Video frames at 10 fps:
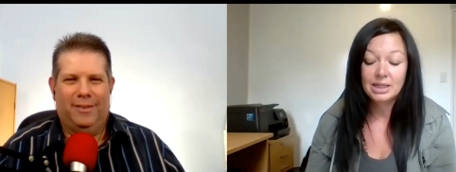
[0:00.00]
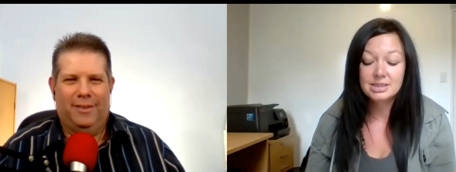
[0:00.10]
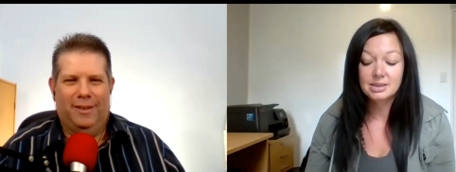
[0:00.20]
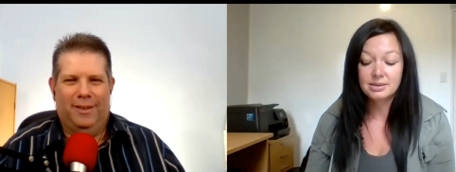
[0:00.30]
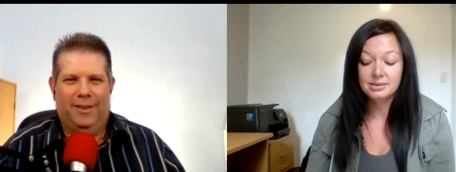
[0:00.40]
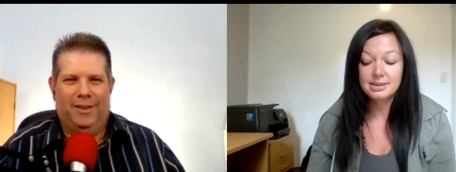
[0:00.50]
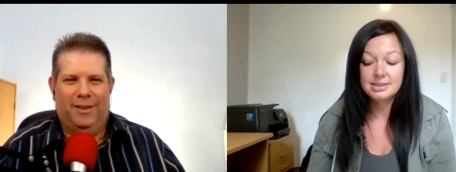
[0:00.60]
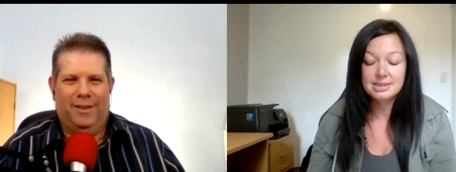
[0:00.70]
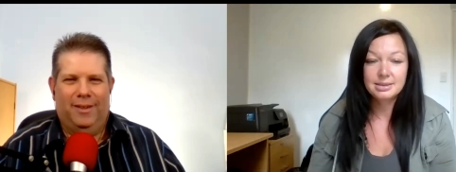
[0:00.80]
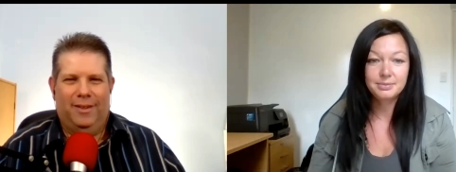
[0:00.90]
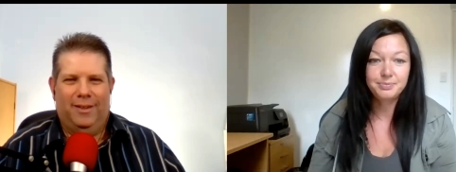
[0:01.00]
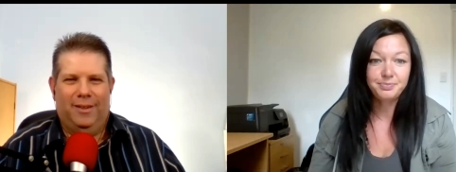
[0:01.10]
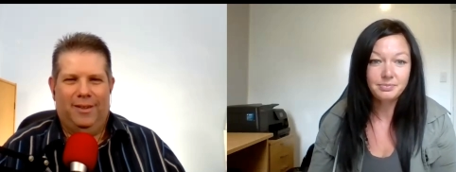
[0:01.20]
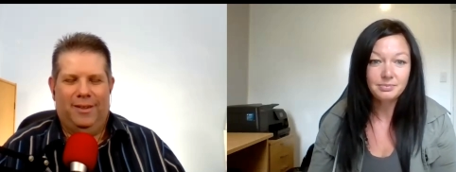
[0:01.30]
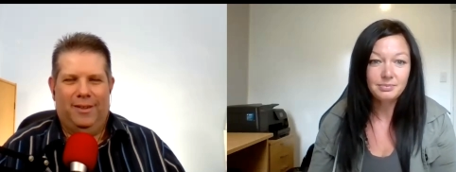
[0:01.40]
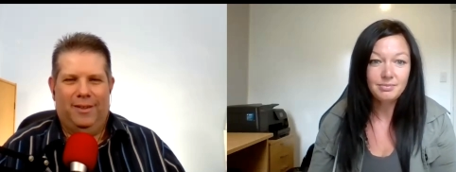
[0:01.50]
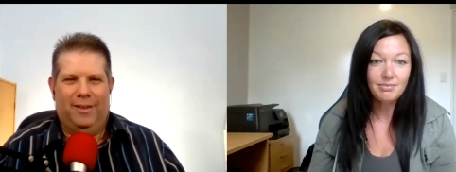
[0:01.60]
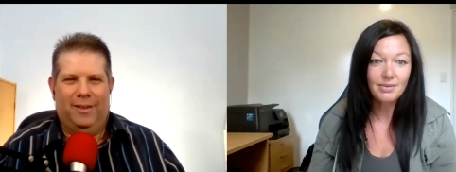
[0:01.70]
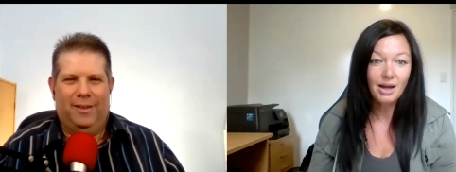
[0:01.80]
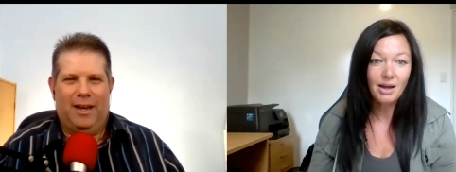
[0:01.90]
Speaker 1: So it's um.
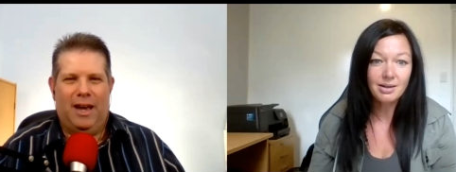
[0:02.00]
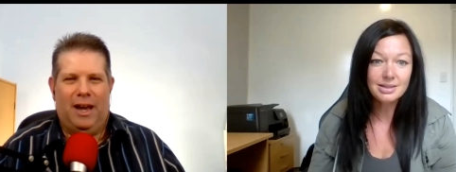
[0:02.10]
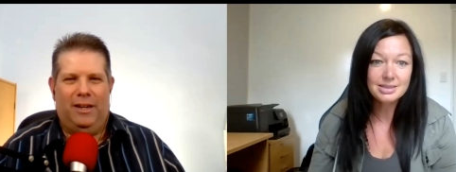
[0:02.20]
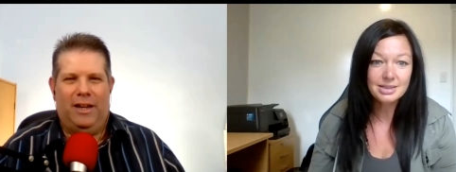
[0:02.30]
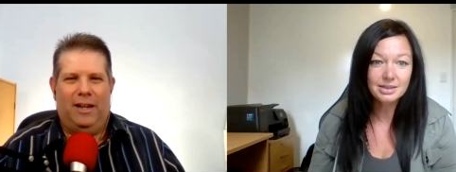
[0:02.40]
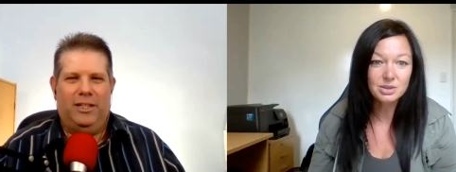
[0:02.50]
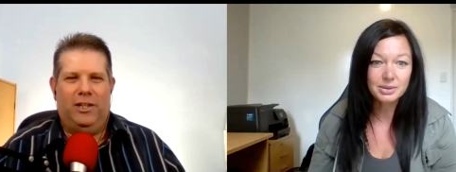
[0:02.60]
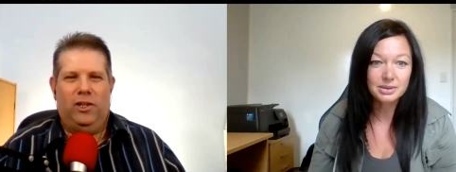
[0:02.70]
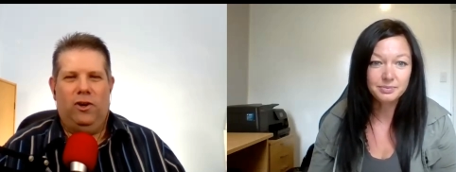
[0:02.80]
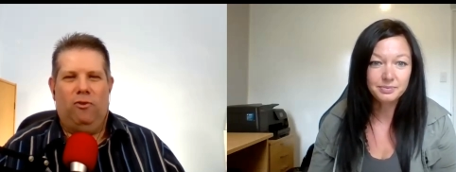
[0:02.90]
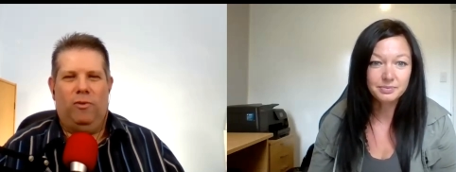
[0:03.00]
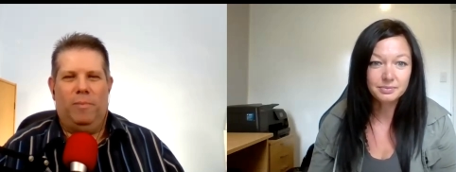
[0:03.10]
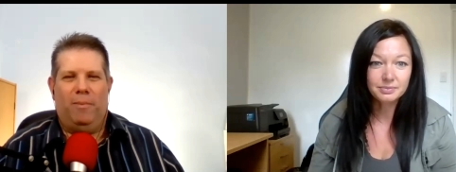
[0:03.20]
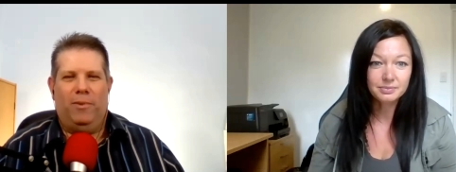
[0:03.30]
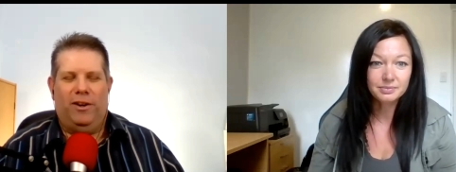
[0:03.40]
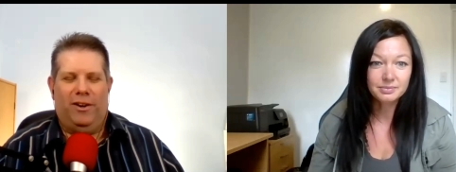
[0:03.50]
Speaker 2: Yeah, I, I did you remember?